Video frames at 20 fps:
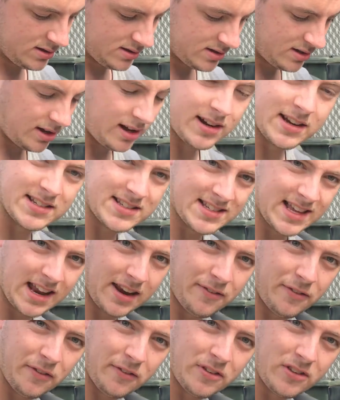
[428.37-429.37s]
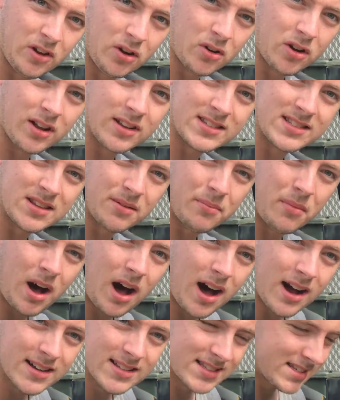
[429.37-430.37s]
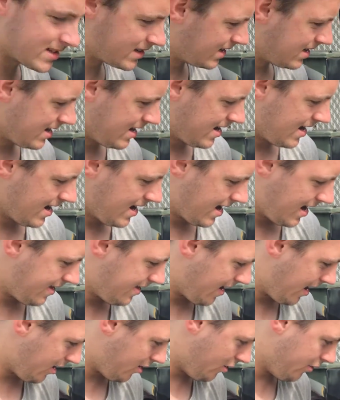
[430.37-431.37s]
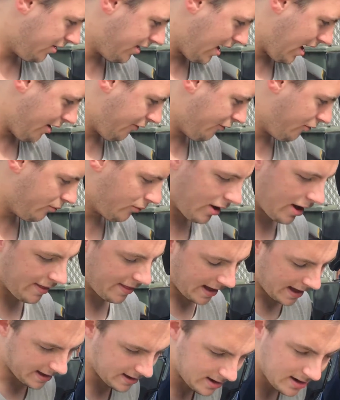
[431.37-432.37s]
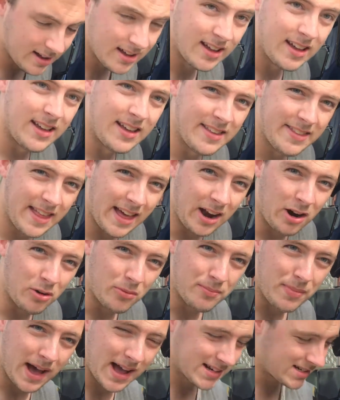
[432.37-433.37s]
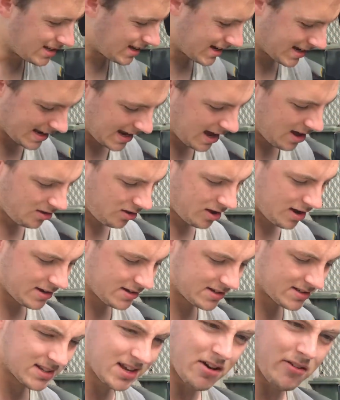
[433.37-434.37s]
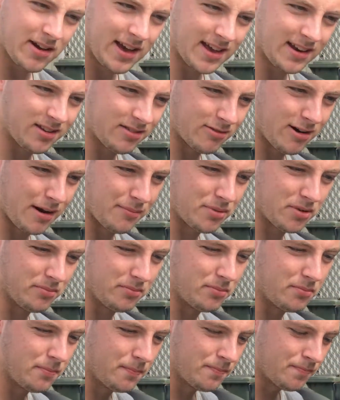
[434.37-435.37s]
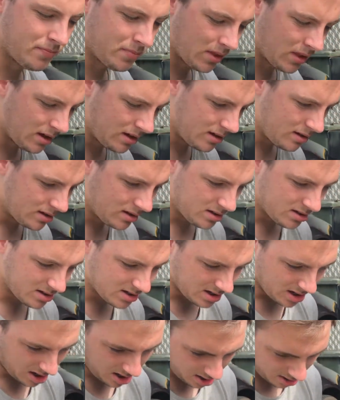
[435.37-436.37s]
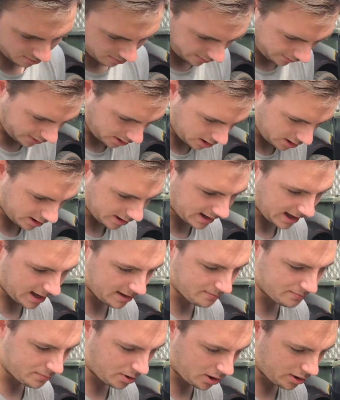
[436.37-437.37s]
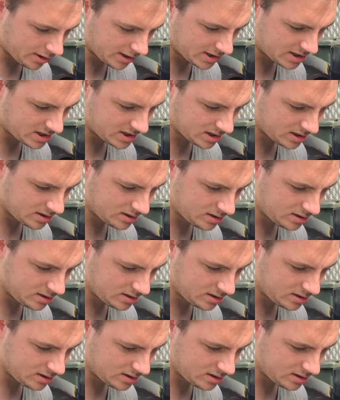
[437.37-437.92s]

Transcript: So like I said, if you've still got some marks and that on there from where that old badge like an outline, just go ahead and grab some a cut and polish